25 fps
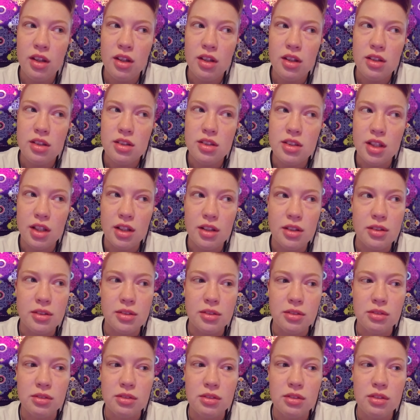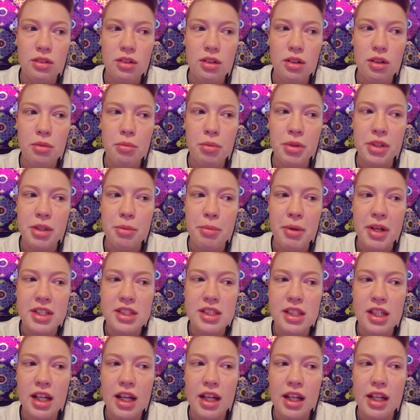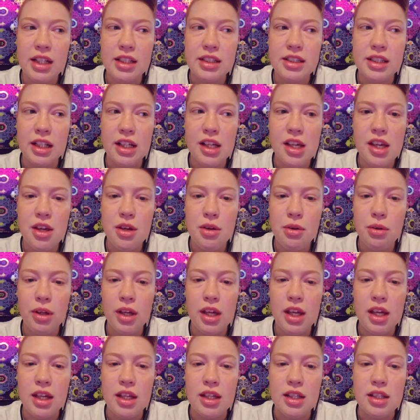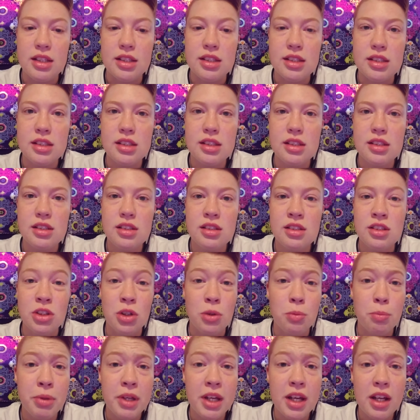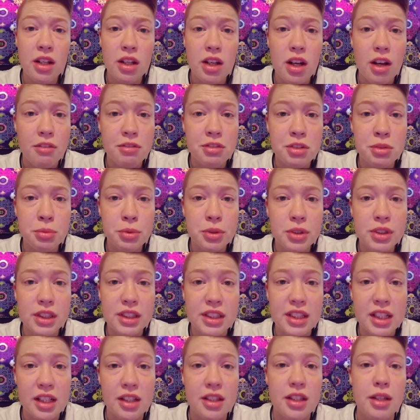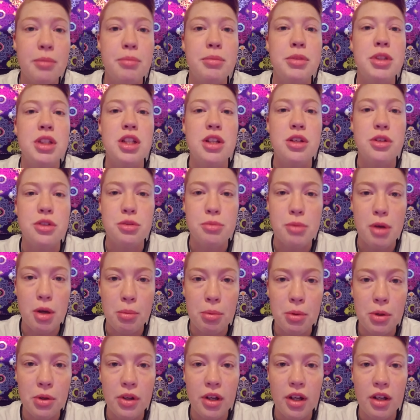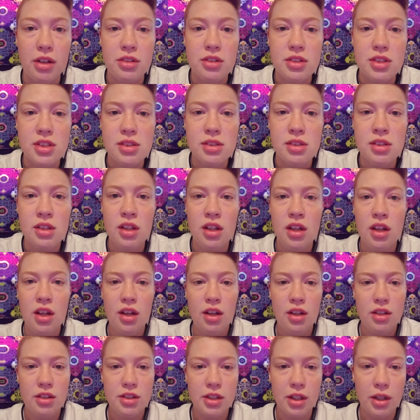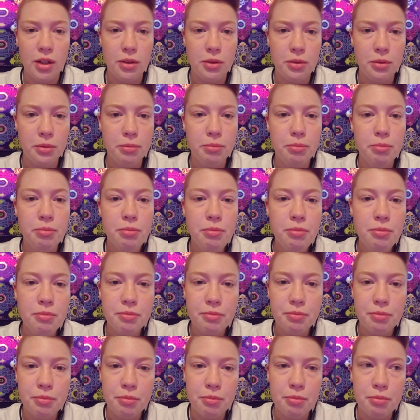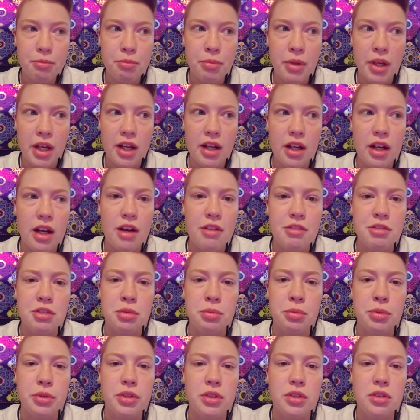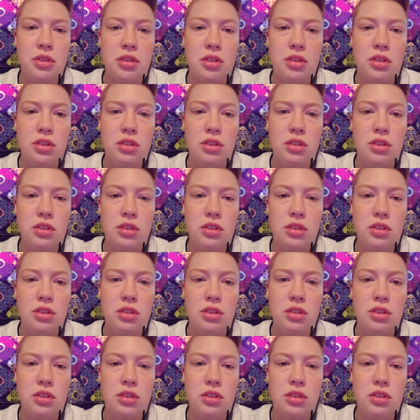So, but the best thing I can tell you is don't be uncomfortable to tell them to use male pronouns. Don't be uncomfortable